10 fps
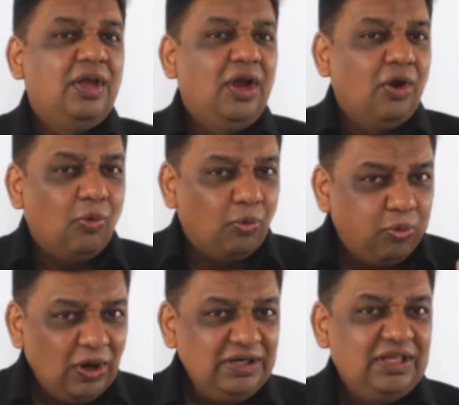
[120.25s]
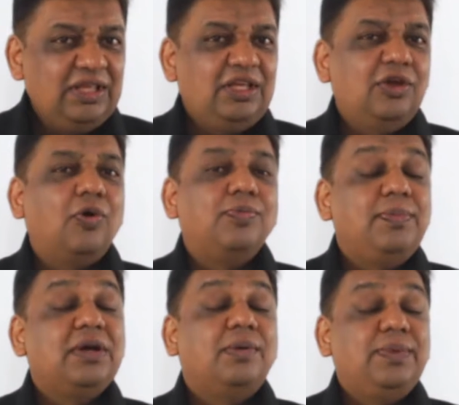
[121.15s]
one key on
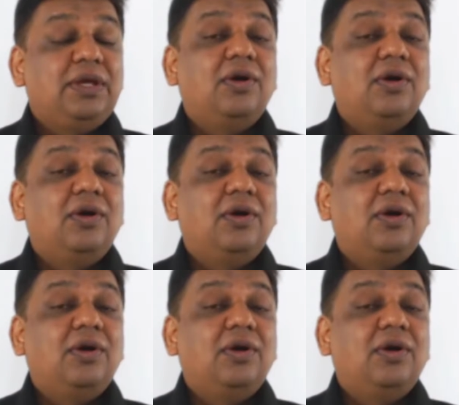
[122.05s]
becoming a